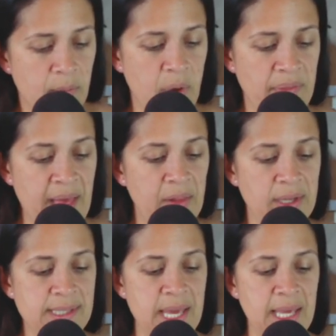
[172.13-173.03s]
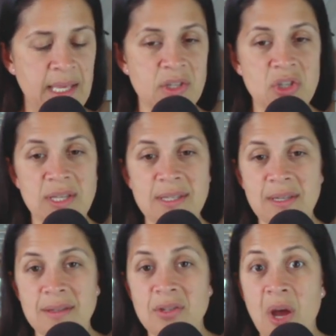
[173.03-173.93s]
what that looks like is
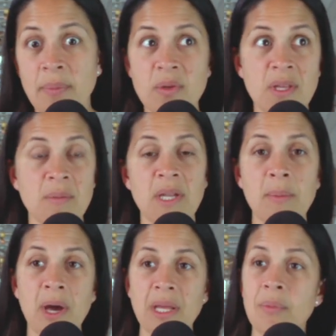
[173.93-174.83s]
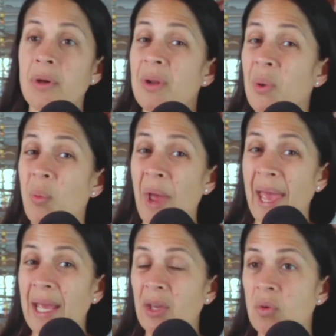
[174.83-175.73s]
just stop using the mini potty, put it
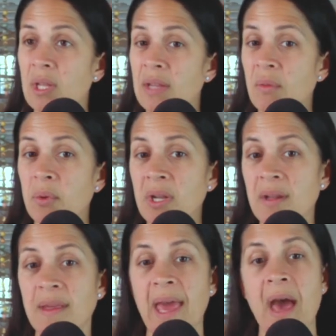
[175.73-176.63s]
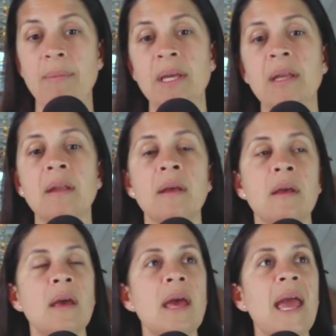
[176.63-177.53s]
away. You can even put it in the cabinet
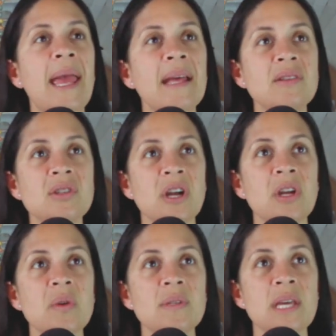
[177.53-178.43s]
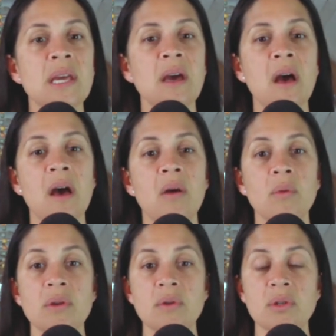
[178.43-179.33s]
and start using a
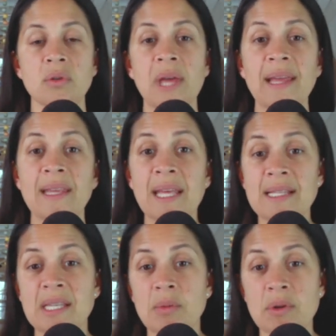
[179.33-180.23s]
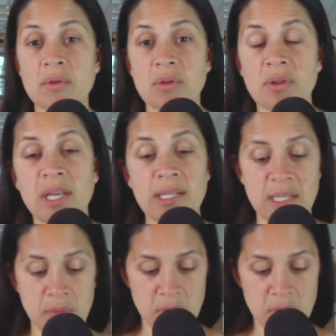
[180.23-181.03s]
reducer like the Ginsey reducer. The Ginsey